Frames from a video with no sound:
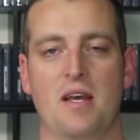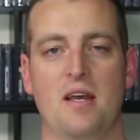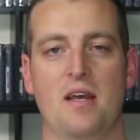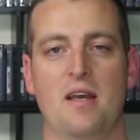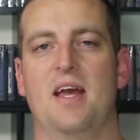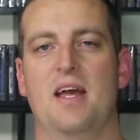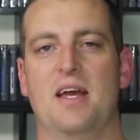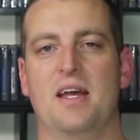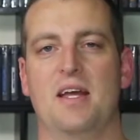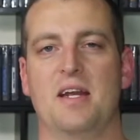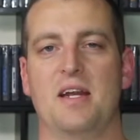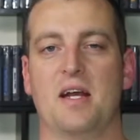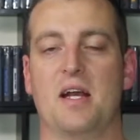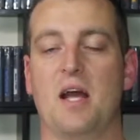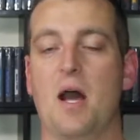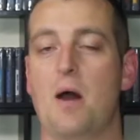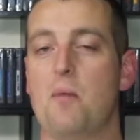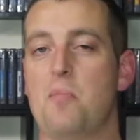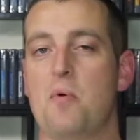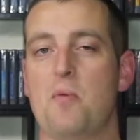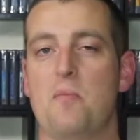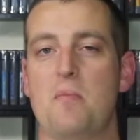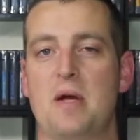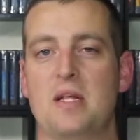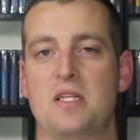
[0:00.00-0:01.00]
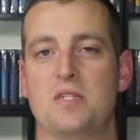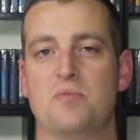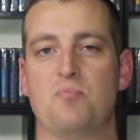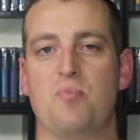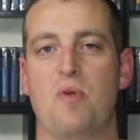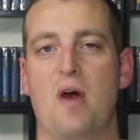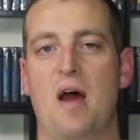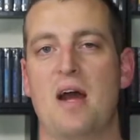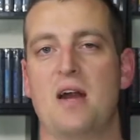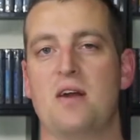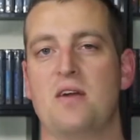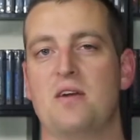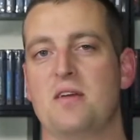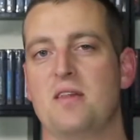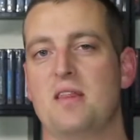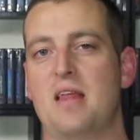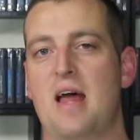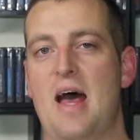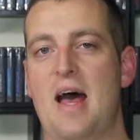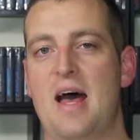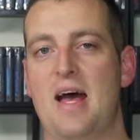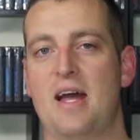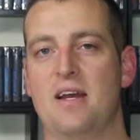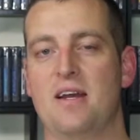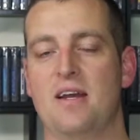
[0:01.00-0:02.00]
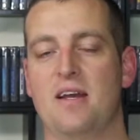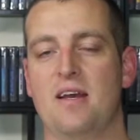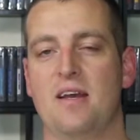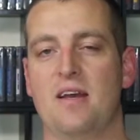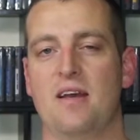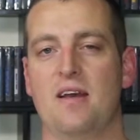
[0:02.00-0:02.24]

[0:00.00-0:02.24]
And a couple months prior to that,